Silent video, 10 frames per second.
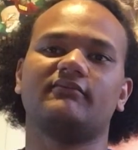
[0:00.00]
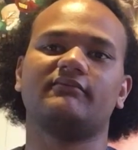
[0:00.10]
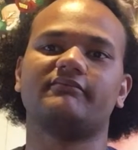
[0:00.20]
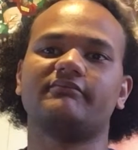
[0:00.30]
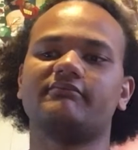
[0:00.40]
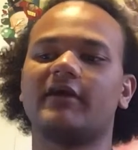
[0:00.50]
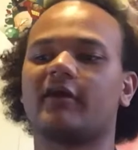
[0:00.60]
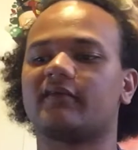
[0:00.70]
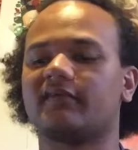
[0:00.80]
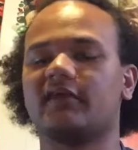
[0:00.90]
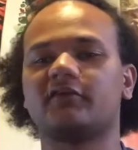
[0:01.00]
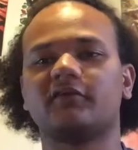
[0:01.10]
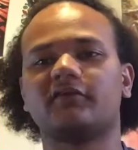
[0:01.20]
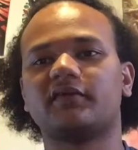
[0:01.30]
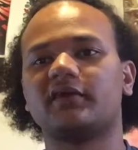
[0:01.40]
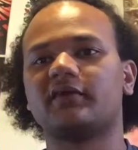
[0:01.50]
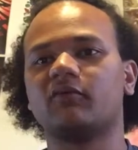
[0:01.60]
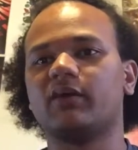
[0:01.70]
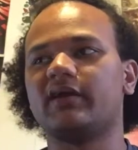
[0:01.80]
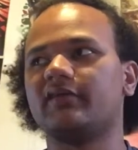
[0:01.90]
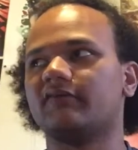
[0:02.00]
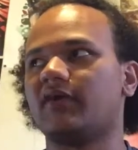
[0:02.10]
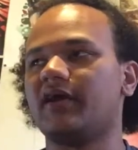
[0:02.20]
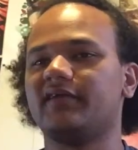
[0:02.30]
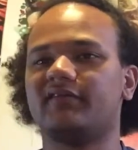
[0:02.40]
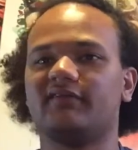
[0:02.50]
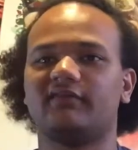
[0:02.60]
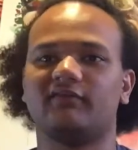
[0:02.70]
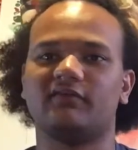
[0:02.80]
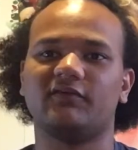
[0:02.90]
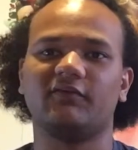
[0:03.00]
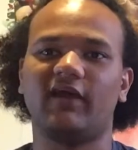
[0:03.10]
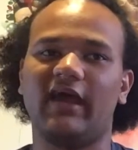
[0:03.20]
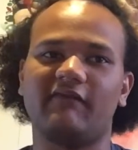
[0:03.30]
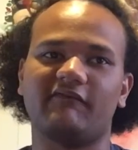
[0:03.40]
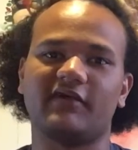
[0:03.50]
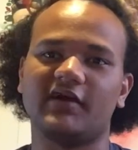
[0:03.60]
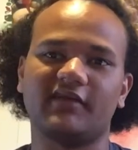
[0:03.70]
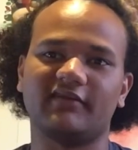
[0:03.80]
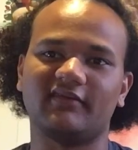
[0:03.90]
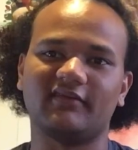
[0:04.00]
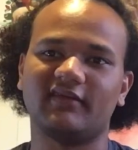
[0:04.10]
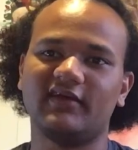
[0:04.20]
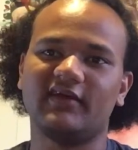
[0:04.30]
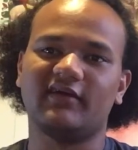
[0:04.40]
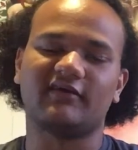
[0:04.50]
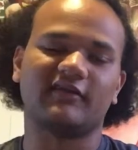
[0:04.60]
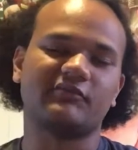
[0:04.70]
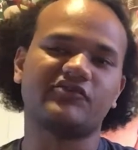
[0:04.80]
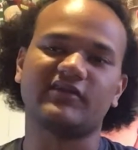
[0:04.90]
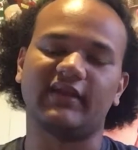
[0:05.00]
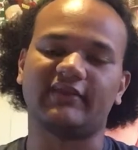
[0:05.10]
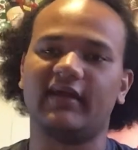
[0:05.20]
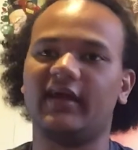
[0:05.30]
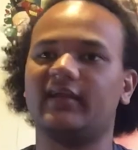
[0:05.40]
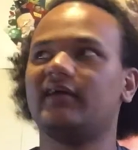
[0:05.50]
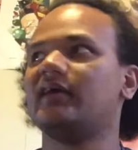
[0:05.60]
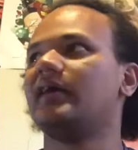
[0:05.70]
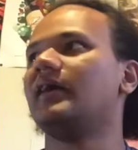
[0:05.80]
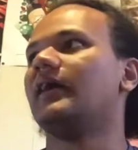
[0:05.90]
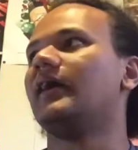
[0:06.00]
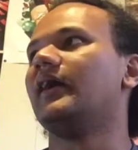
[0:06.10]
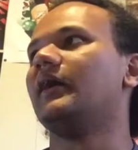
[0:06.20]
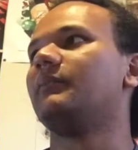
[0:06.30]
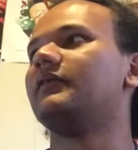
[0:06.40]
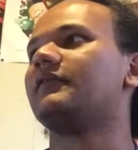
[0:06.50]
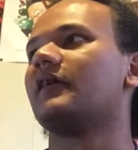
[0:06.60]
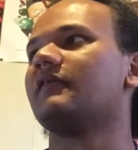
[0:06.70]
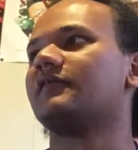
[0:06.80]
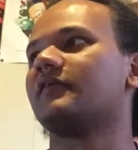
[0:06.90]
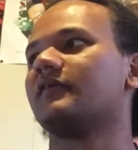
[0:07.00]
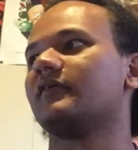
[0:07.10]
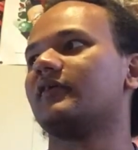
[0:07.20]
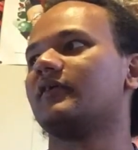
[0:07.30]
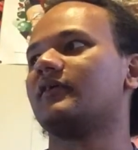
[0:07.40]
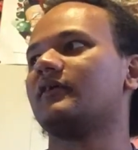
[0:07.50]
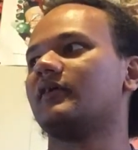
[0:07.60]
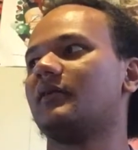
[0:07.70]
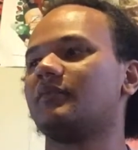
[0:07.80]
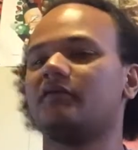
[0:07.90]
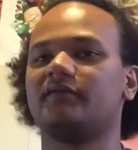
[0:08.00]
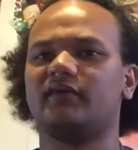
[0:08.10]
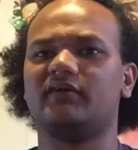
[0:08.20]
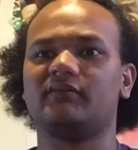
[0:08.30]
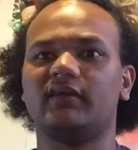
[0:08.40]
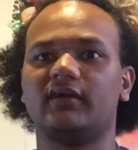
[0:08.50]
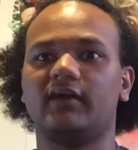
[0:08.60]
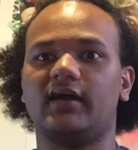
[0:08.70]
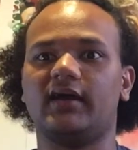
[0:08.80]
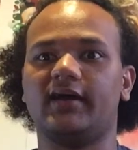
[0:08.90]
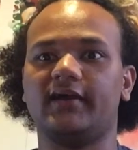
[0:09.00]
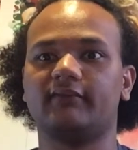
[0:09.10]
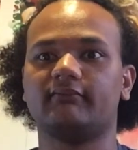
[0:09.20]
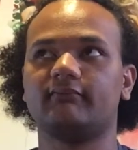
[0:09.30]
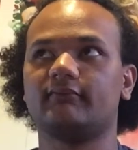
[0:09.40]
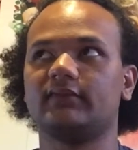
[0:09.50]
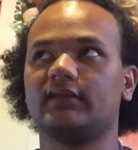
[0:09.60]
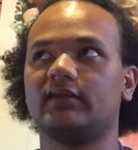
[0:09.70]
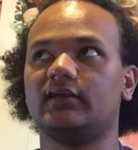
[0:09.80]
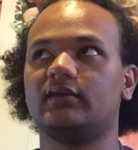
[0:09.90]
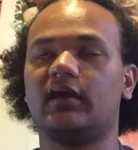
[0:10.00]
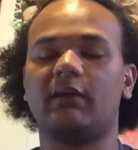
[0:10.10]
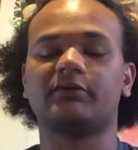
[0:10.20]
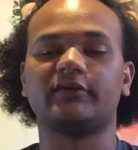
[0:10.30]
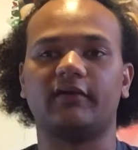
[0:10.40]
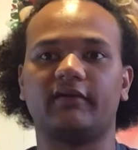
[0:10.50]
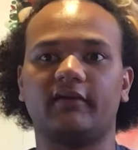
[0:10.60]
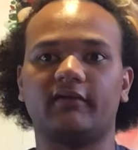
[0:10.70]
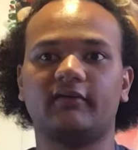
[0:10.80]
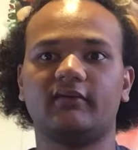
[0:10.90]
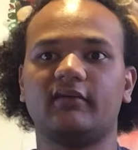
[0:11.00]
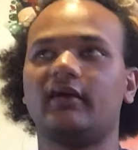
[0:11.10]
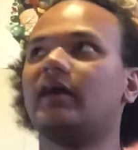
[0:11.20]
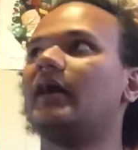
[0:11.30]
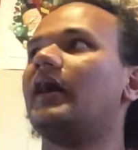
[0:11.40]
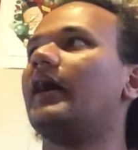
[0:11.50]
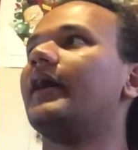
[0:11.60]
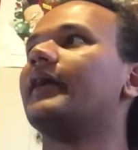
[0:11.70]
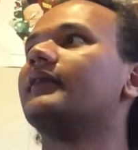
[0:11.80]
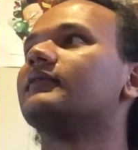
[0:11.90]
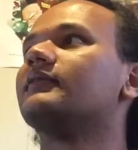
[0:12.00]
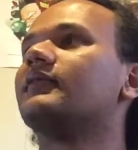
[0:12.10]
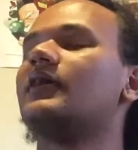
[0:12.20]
American senators taking away the rights to have guns or some shit like that. Police officer comes over them like, you can't protest here, and